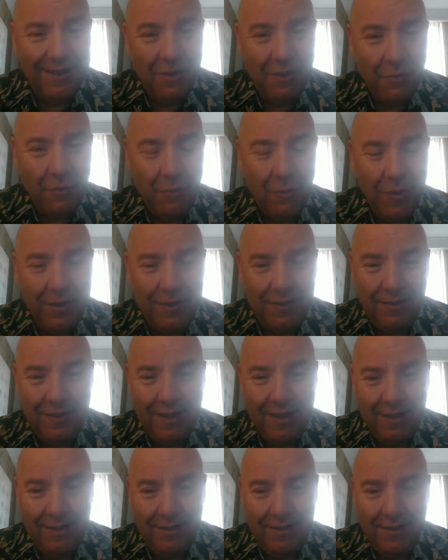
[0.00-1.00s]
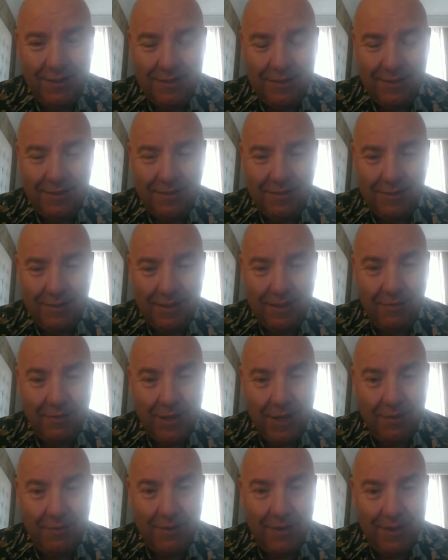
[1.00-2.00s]
with this
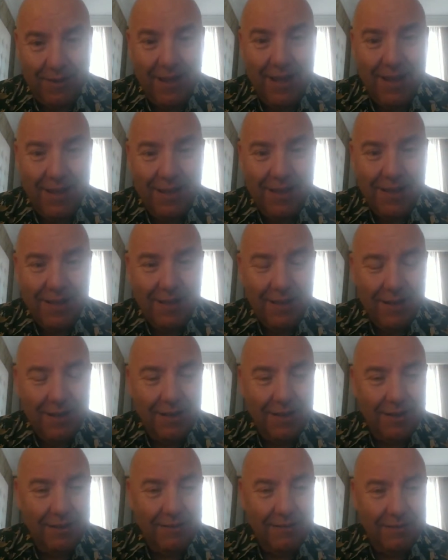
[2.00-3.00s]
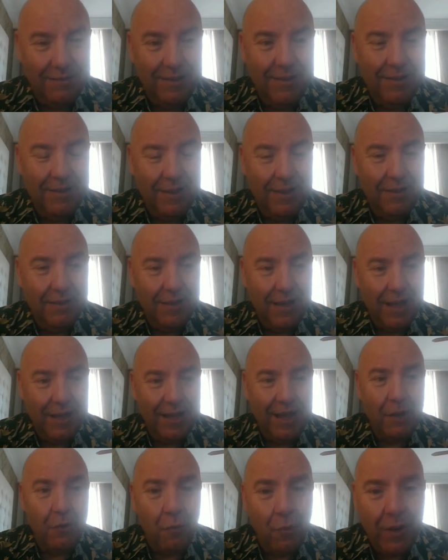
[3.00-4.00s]
every day, thinking I
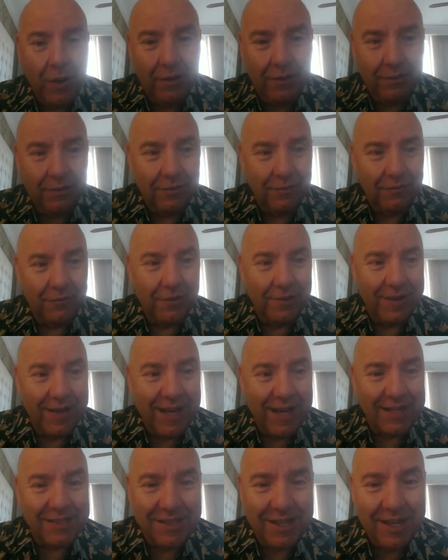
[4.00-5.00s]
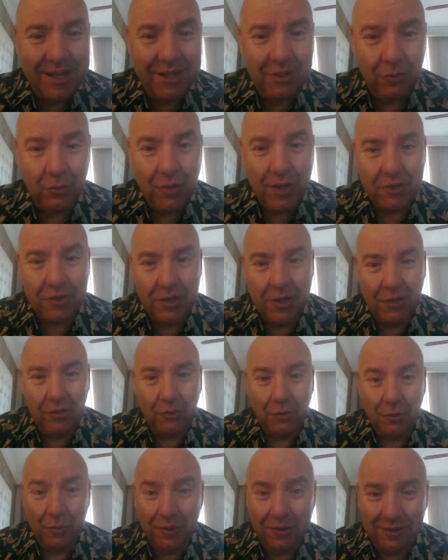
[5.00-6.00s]
can't wait for the next day to actually
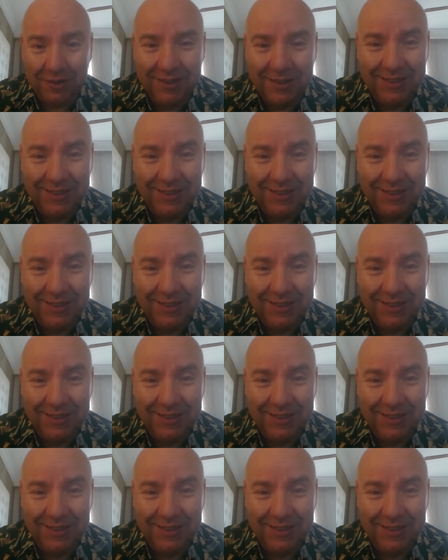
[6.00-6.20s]
go to work.